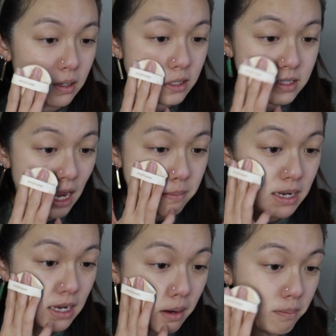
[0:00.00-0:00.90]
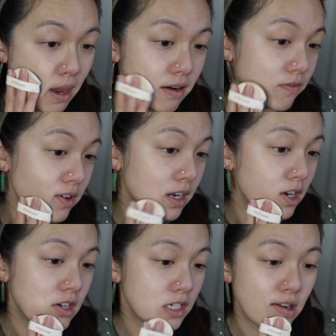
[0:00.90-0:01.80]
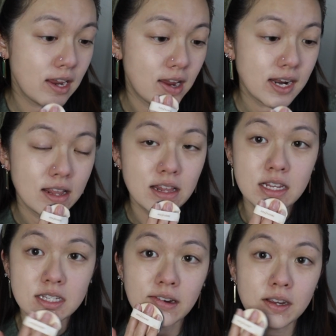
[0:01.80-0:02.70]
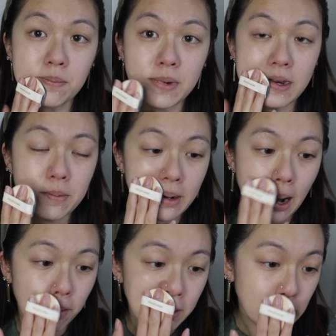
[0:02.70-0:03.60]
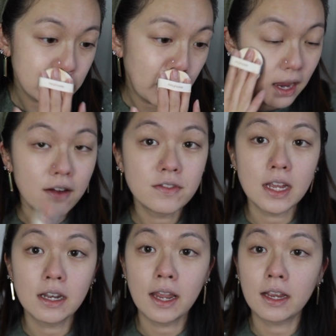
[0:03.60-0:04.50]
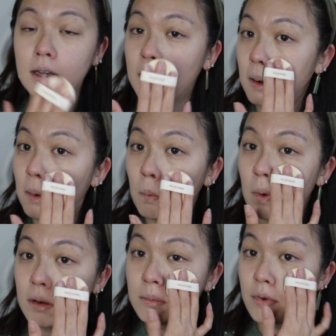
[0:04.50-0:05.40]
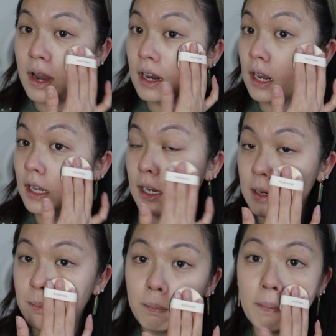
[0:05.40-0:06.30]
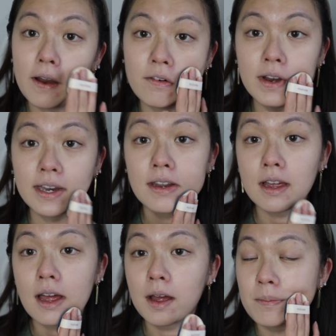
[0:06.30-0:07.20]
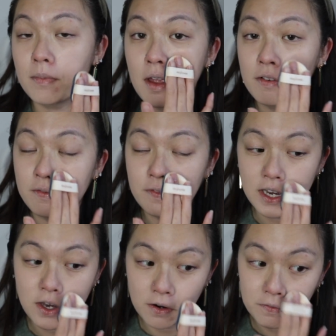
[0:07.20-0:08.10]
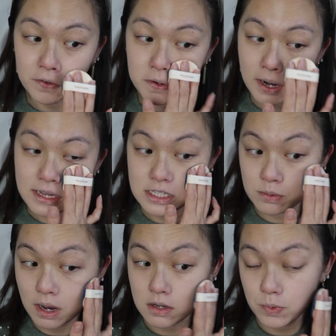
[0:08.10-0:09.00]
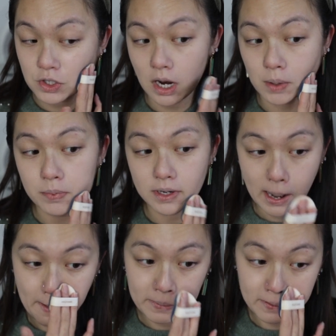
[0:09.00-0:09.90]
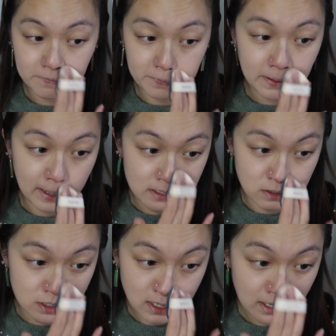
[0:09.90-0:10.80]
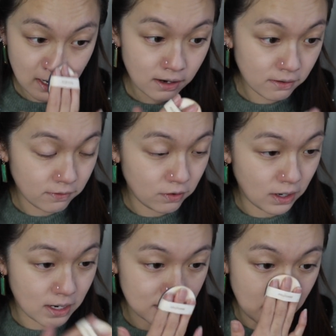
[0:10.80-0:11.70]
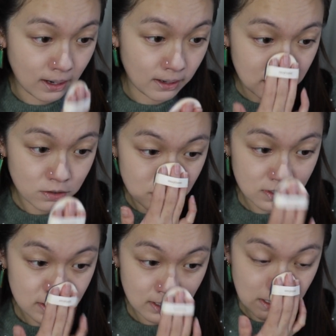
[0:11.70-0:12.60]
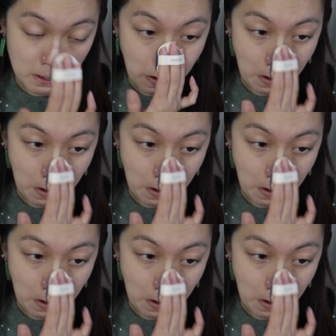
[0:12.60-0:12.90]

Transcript: semi matte finish and it's like a medium coverage. I have done like a one brand Lilybyred video for you guys as well, which I'll put it up here for you guys to check out if you guys are interested.